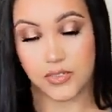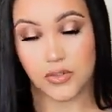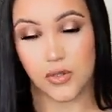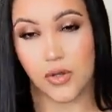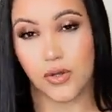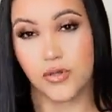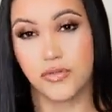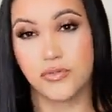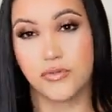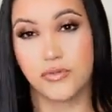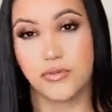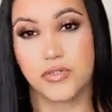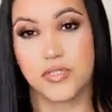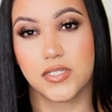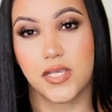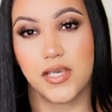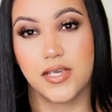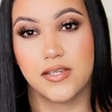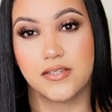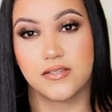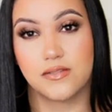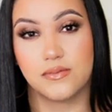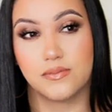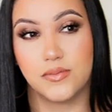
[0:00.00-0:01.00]
also
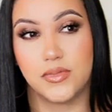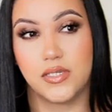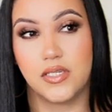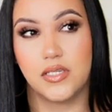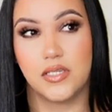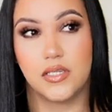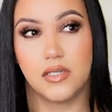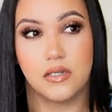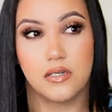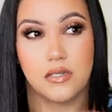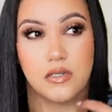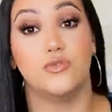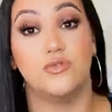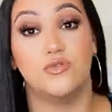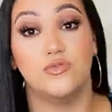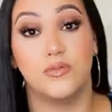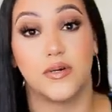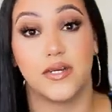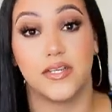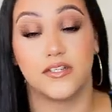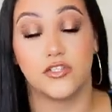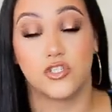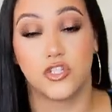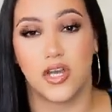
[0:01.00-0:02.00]
takes me to
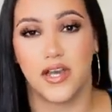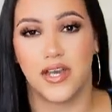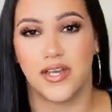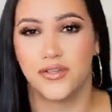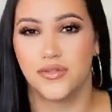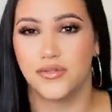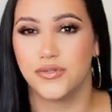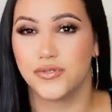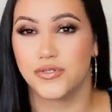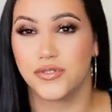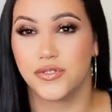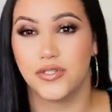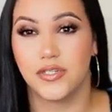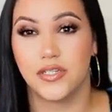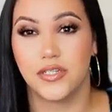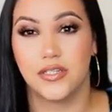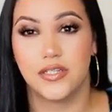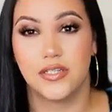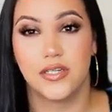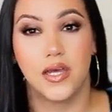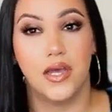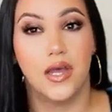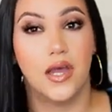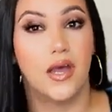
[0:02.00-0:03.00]
my
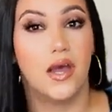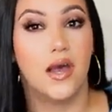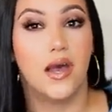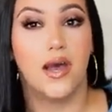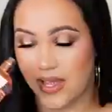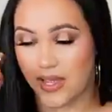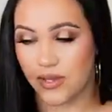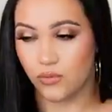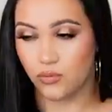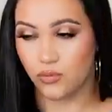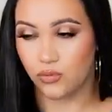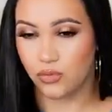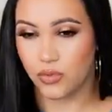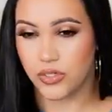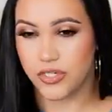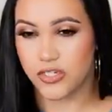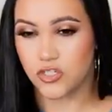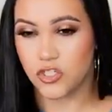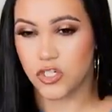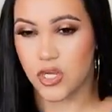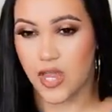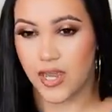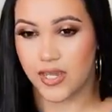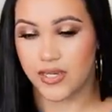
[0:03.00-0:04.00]
childhood. I
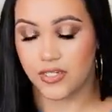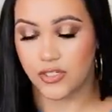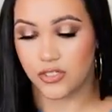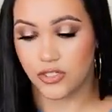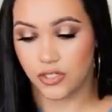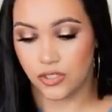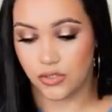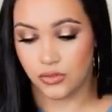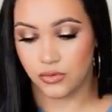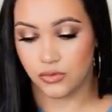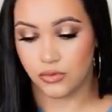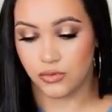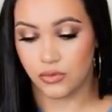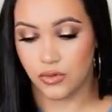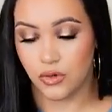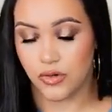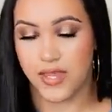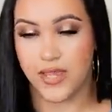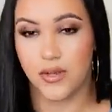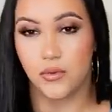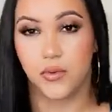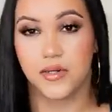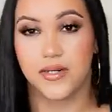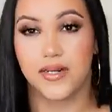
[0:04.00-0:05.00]
wish I knew.
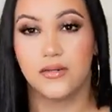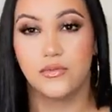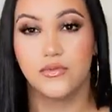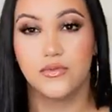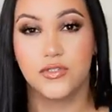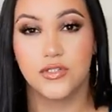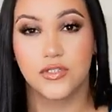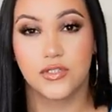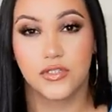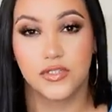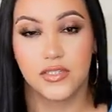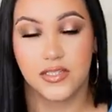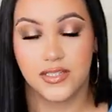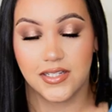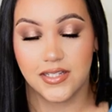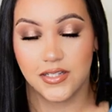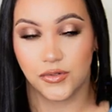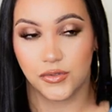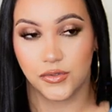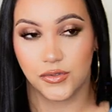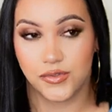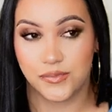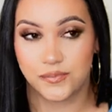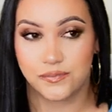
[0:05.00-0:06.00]
Okay, when I was
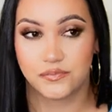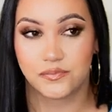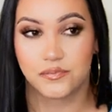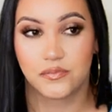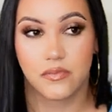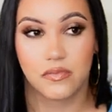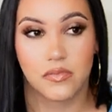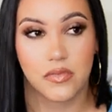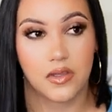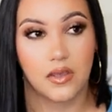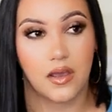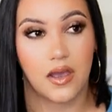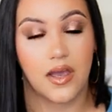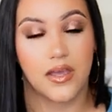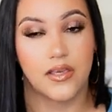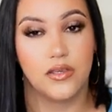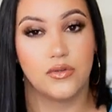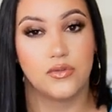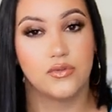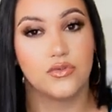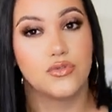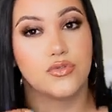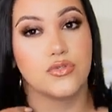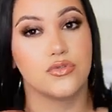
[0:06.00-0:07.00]
little, I
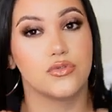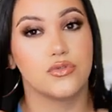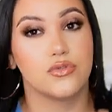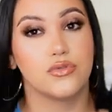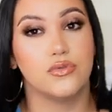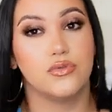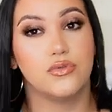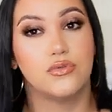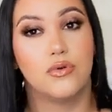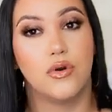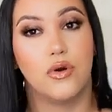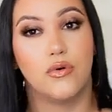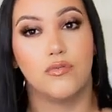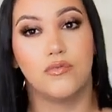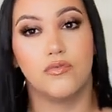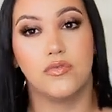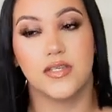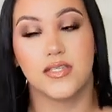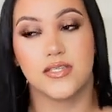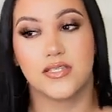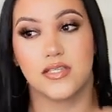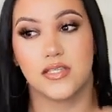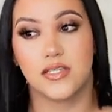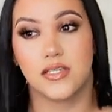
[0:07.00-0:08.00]
used to go
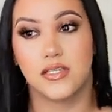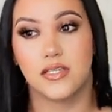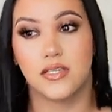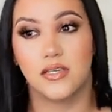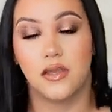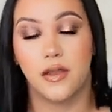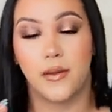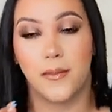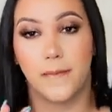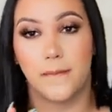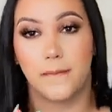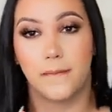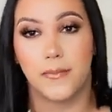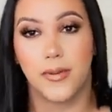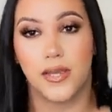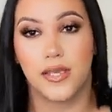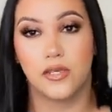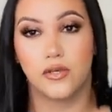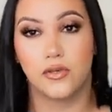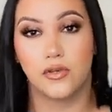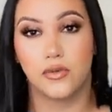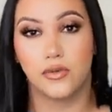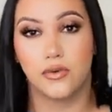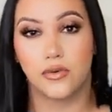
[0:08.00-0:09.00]
visit
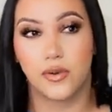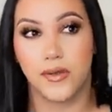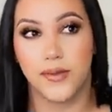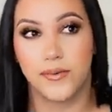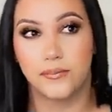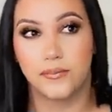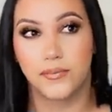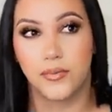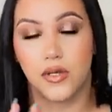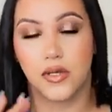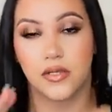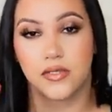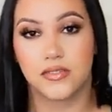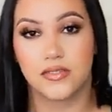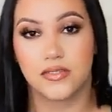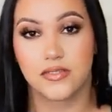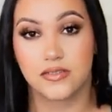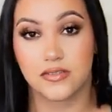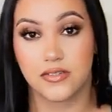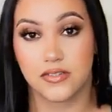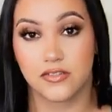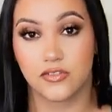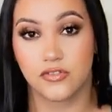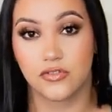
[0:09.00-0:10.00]
my grandpa's
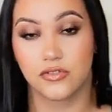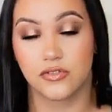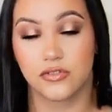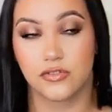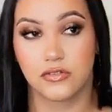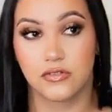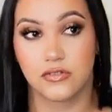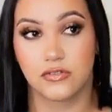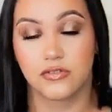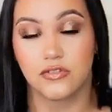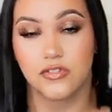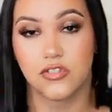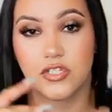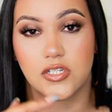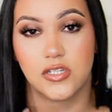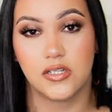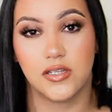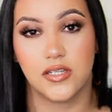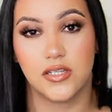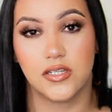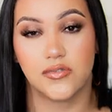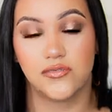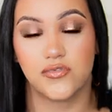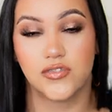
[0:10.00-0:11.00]
sister. She
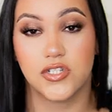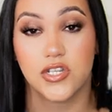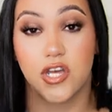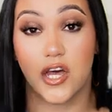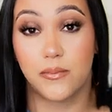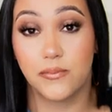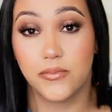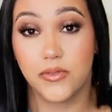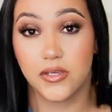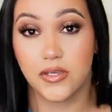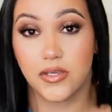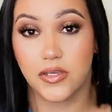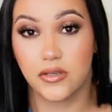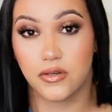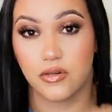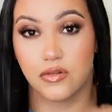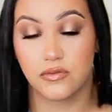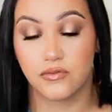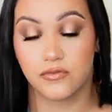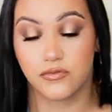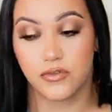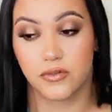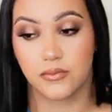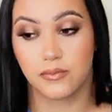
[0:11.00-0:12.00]
lived up the
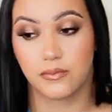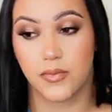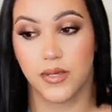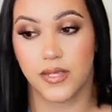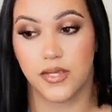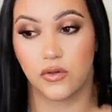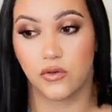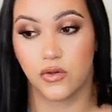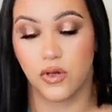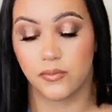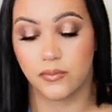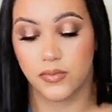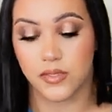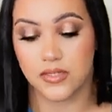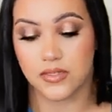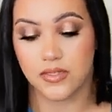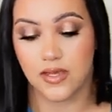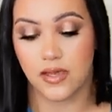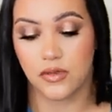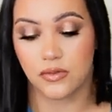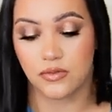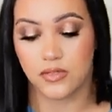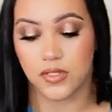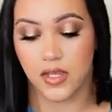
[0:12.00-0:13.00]
hill from my grandpa's
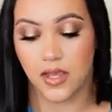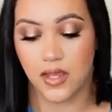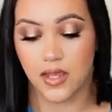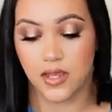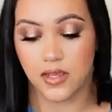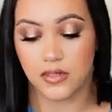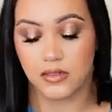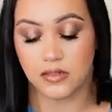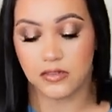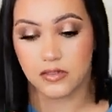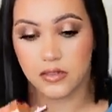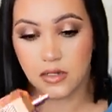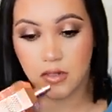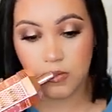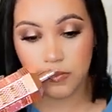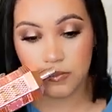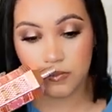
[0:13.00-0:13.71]
house, and